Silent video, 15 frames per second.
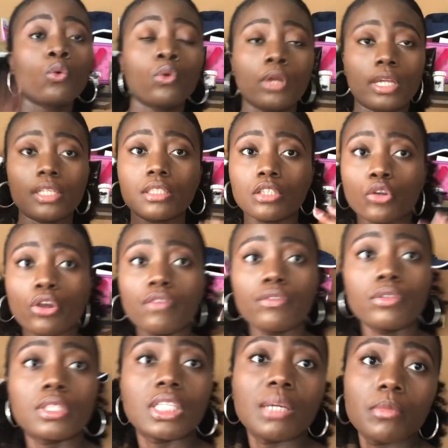And sorry if you
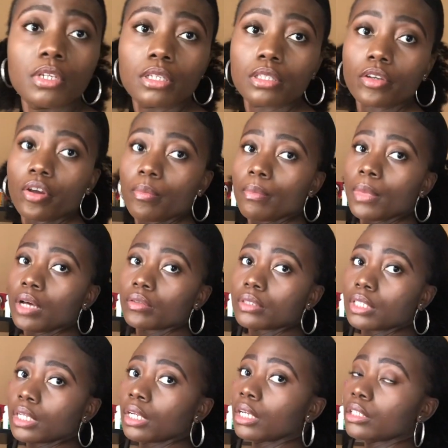see me start
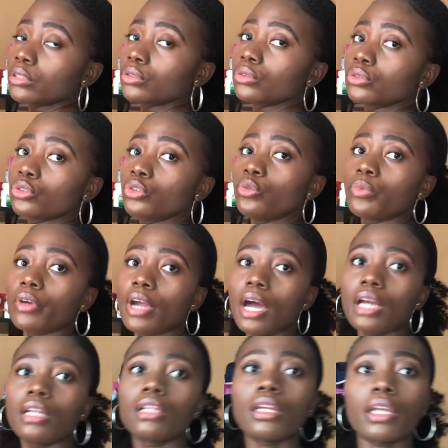melting, it's super
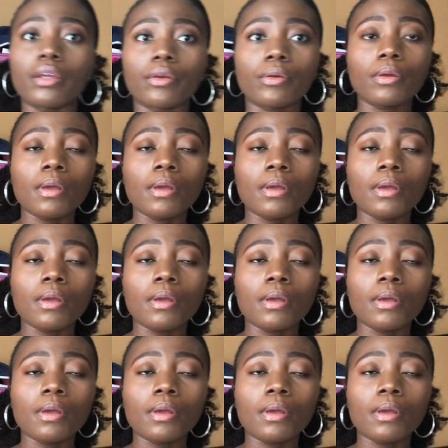hot in here.